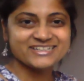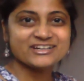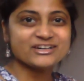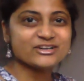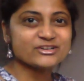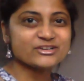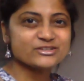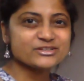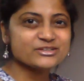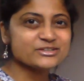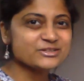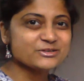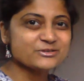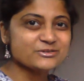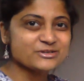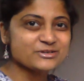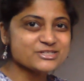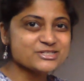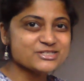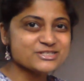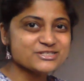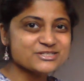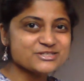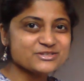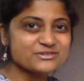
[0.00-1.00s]
Are there any
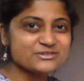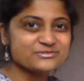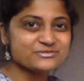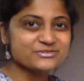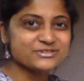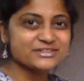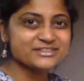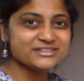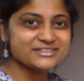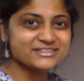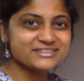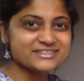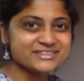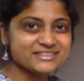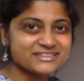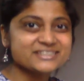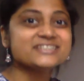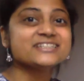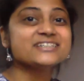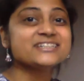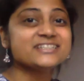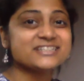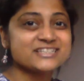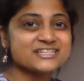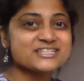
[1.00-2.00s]
questions so far?
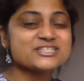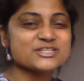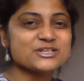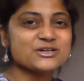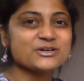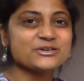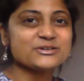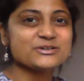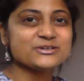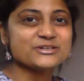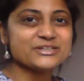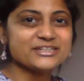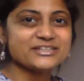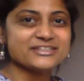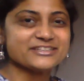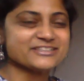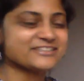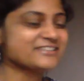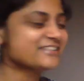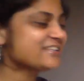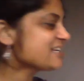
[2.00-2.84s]
So good.